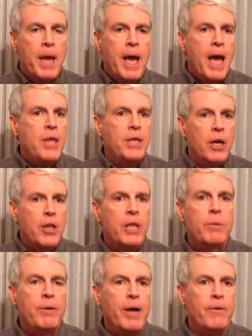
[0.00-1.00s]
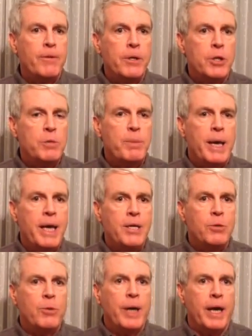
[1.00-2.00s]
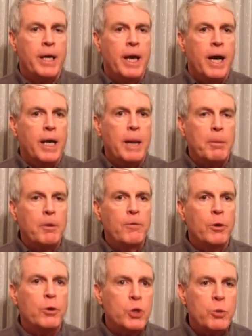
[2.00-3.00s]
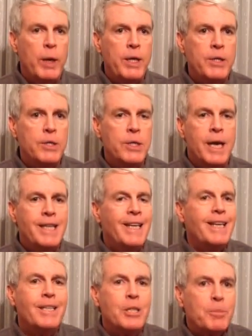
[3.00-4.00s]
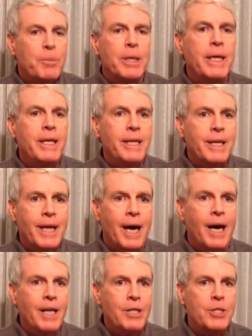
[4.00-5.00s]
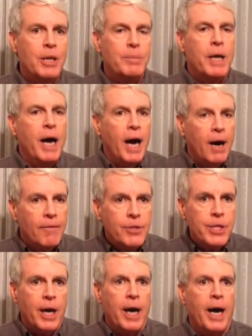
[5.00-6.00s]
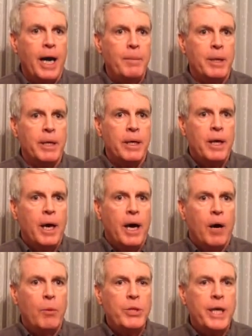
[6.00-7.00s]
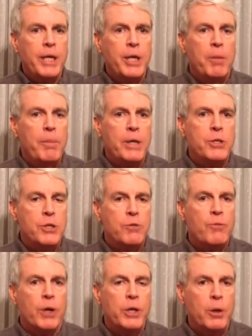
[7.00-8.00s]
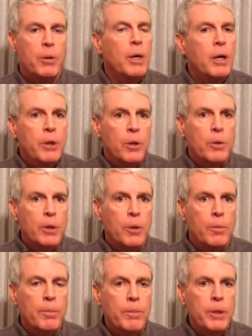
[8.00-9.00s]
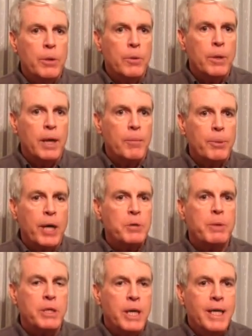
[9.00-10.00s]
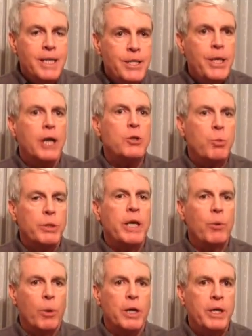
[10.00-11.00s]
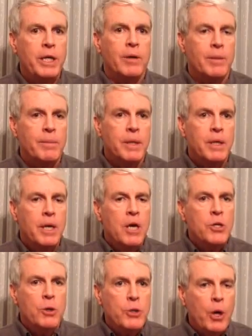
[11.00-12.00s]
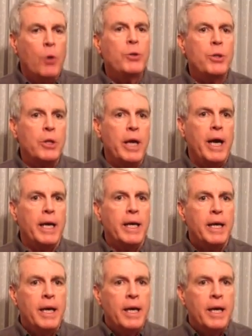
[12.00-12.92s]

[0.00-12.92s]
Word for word: Hey, the other thing we've got for you in this page is we've got a couple of illustrations that explain the concept of timing uh, with getting your message in front of your, your, your, your uh, prospects just when they want to hear it. So don't delay.